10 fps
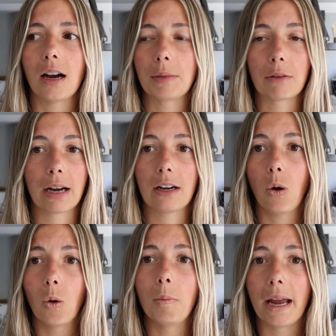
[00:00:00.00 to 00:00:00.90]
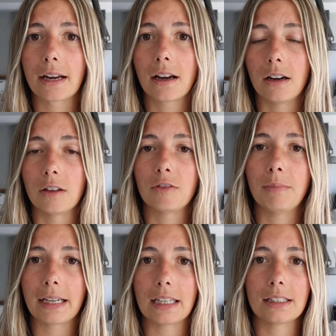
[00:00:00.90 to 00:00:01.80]
They ran a whole bag of
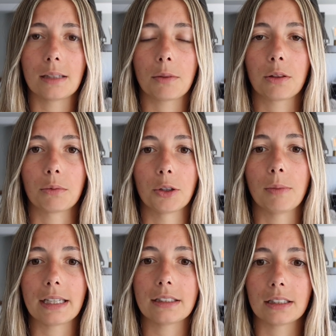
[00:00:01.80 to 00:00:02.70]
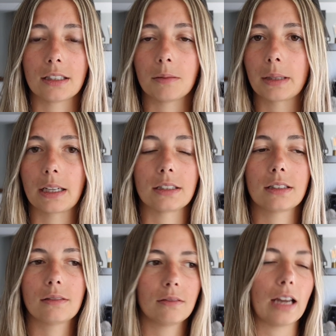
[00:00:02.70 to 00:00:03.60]
magnesium through my system
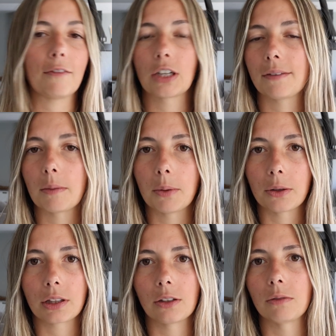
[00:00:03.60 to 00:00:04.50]
because after giving birth,